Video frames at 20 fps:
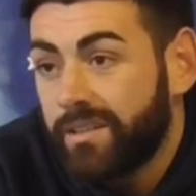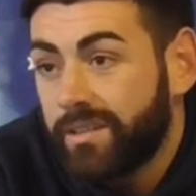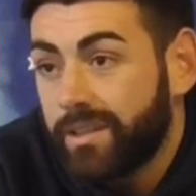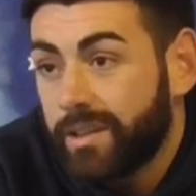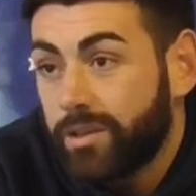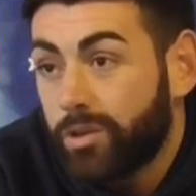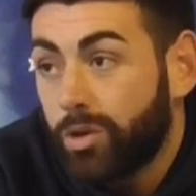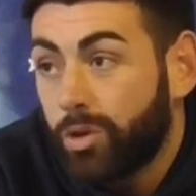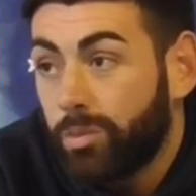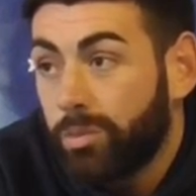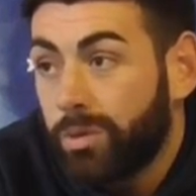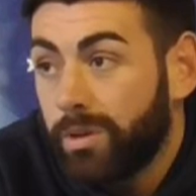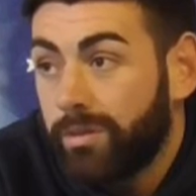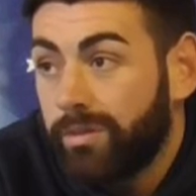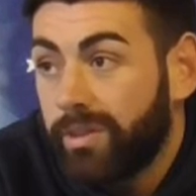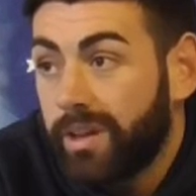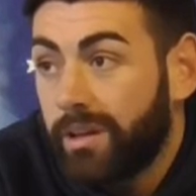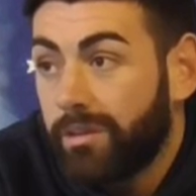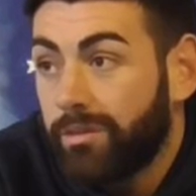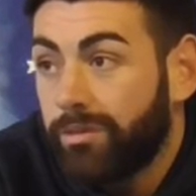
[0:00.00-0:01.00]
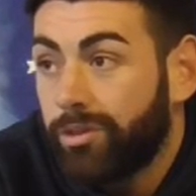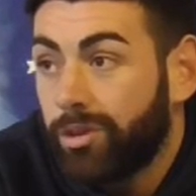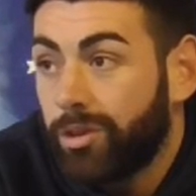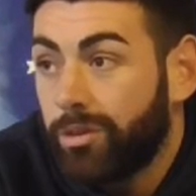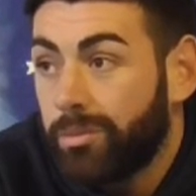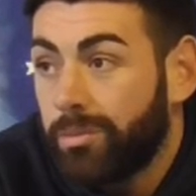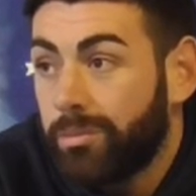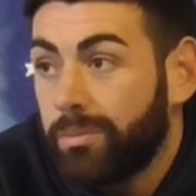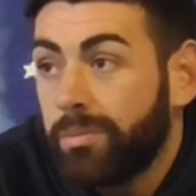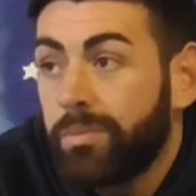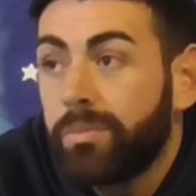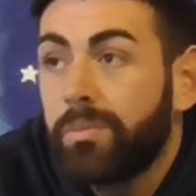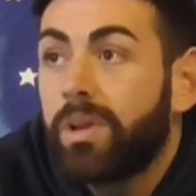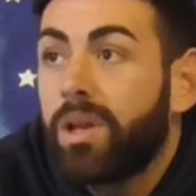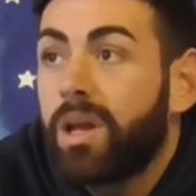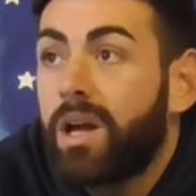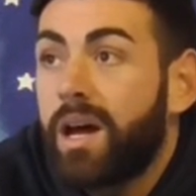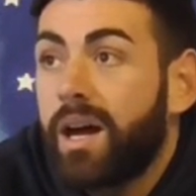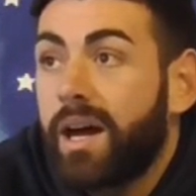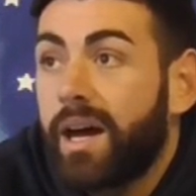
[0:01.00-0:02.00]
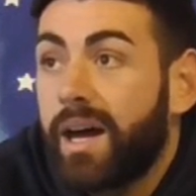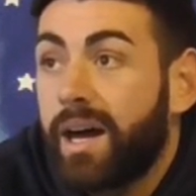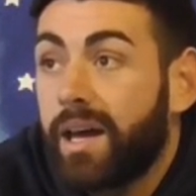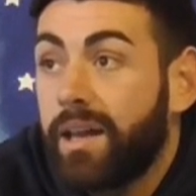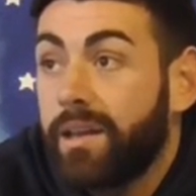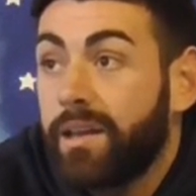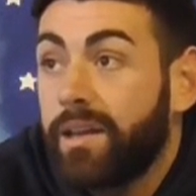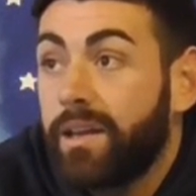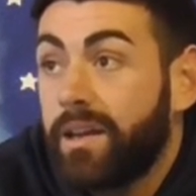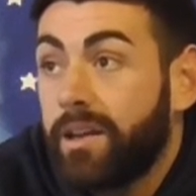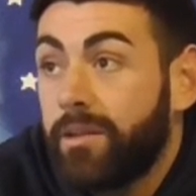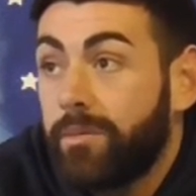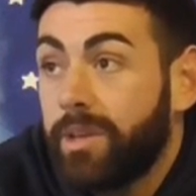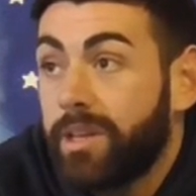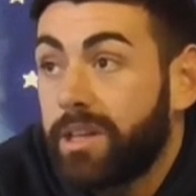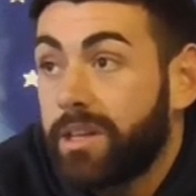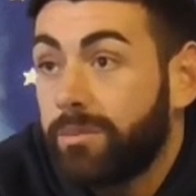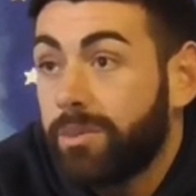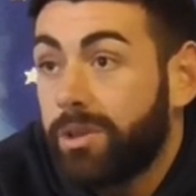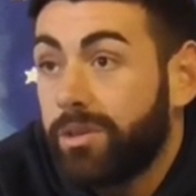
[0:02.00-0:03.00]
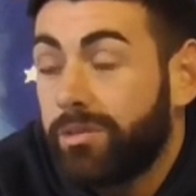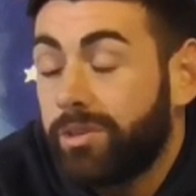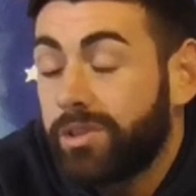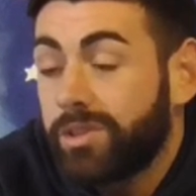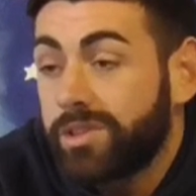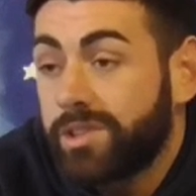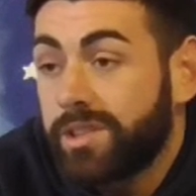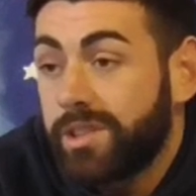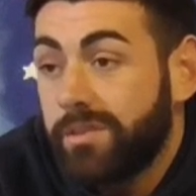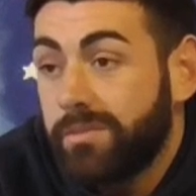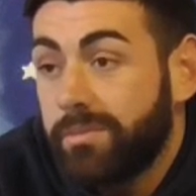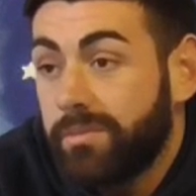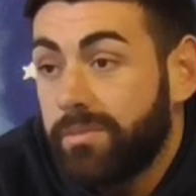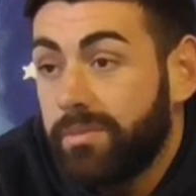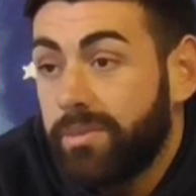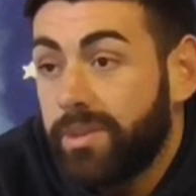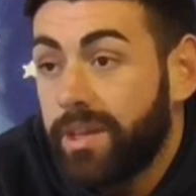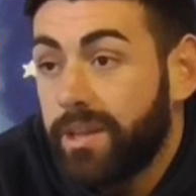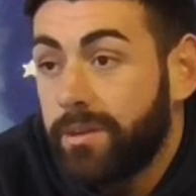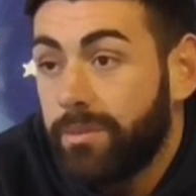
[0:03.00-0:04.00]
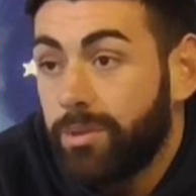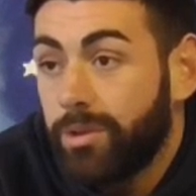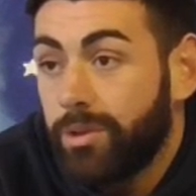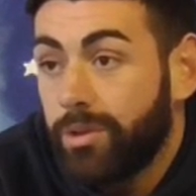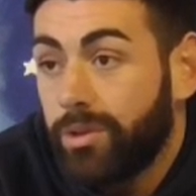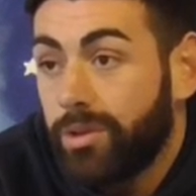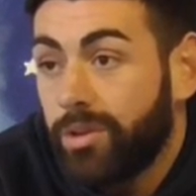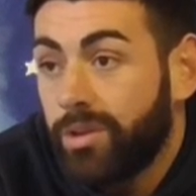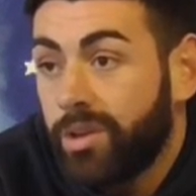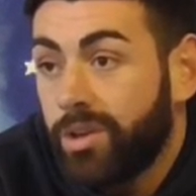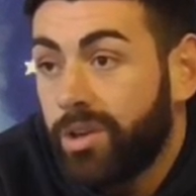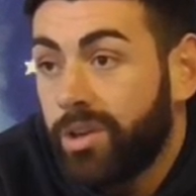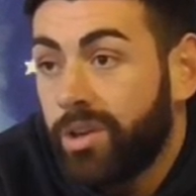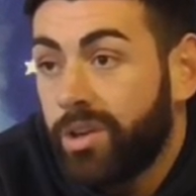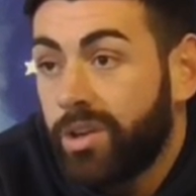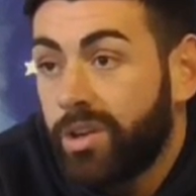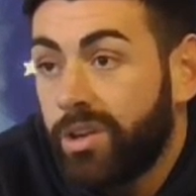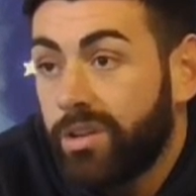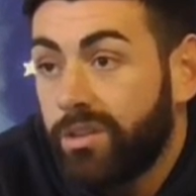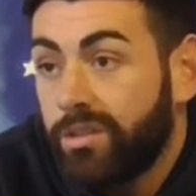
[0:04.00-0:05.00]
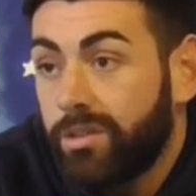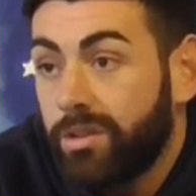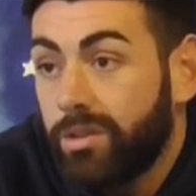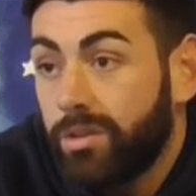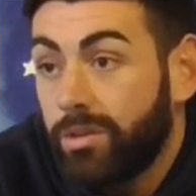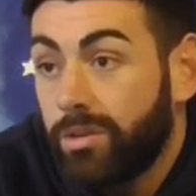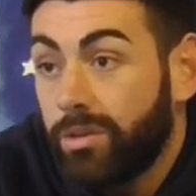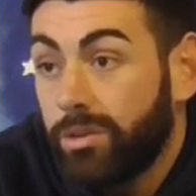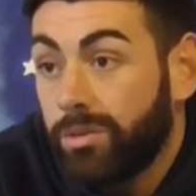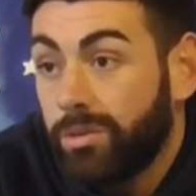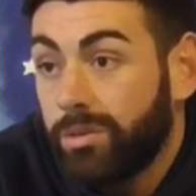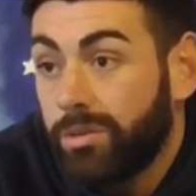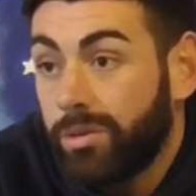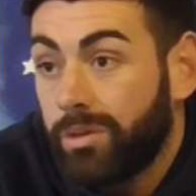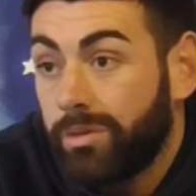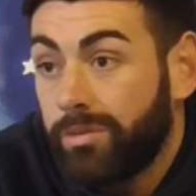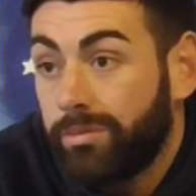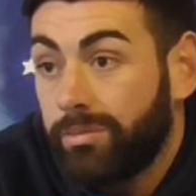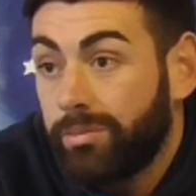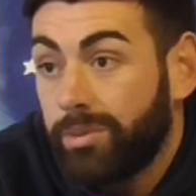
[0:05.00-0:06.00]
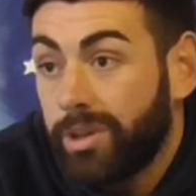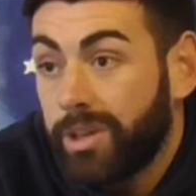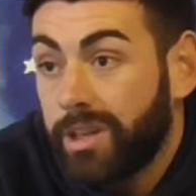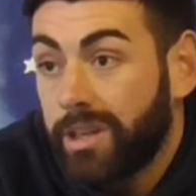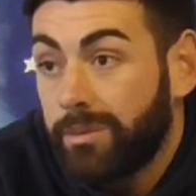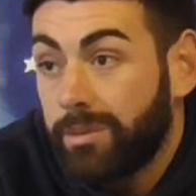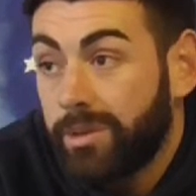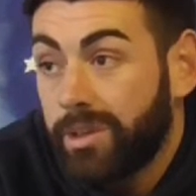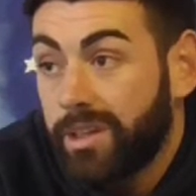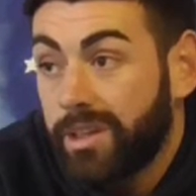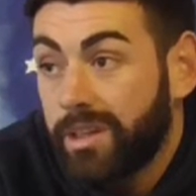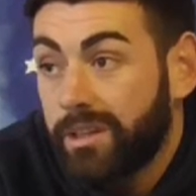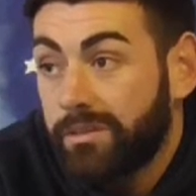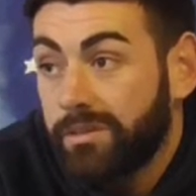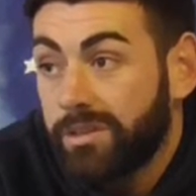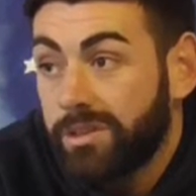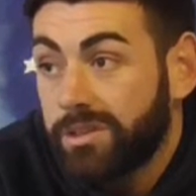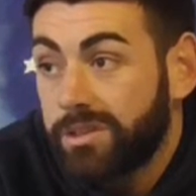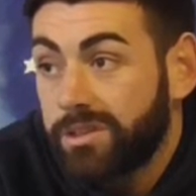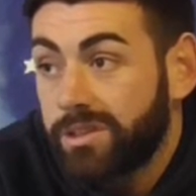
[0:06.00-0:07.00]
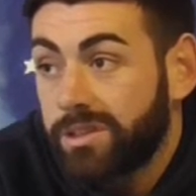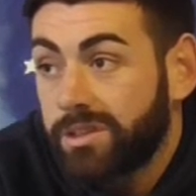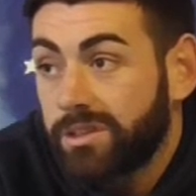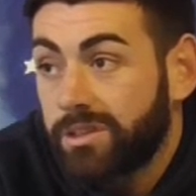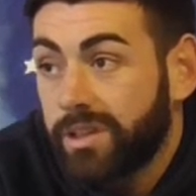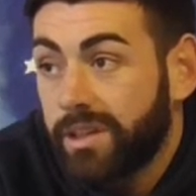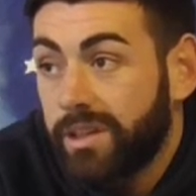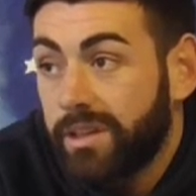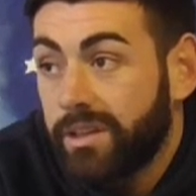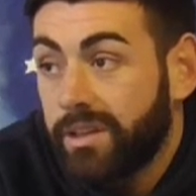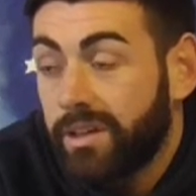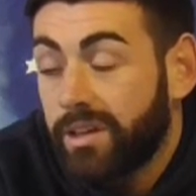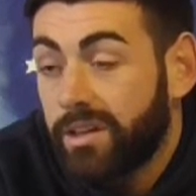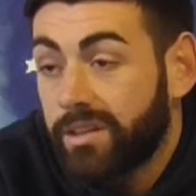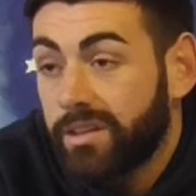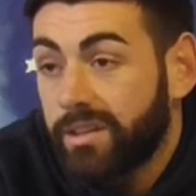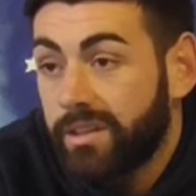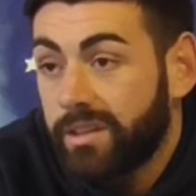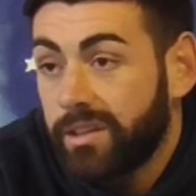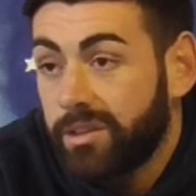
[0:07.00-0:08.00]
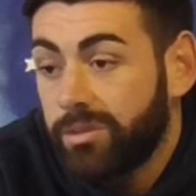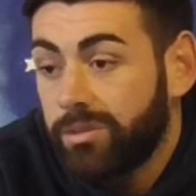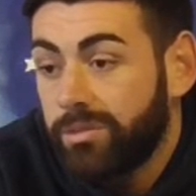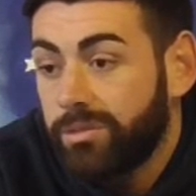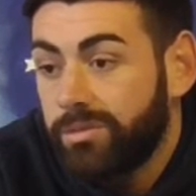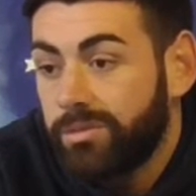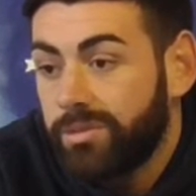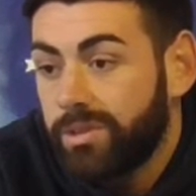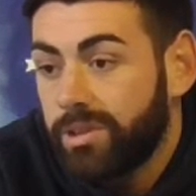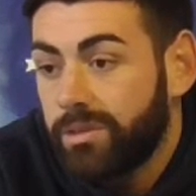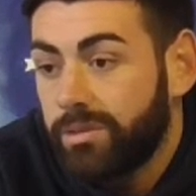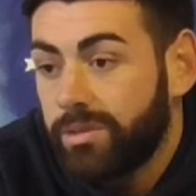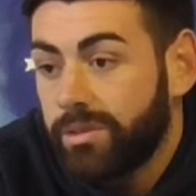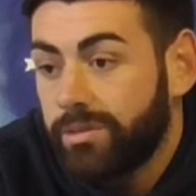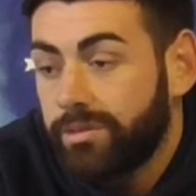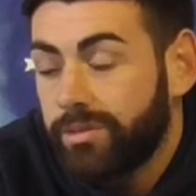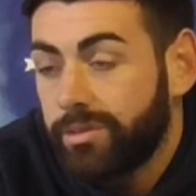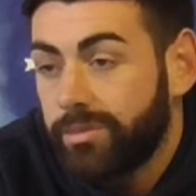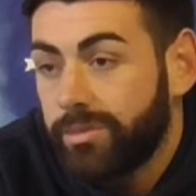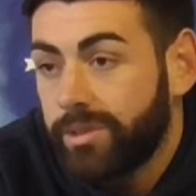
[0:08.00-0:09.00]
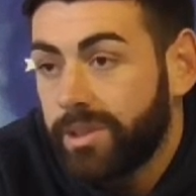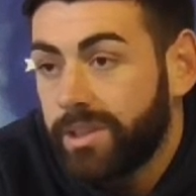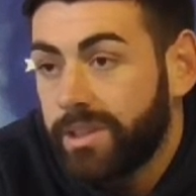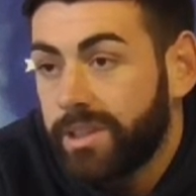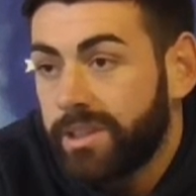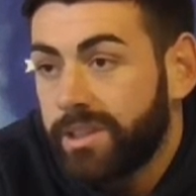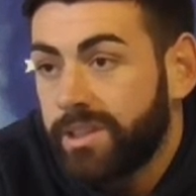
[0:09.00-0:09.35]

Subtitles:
to cope with that, from a high in making my first team debut to the low of breaking my leg. It was kind of hard to deal with for me.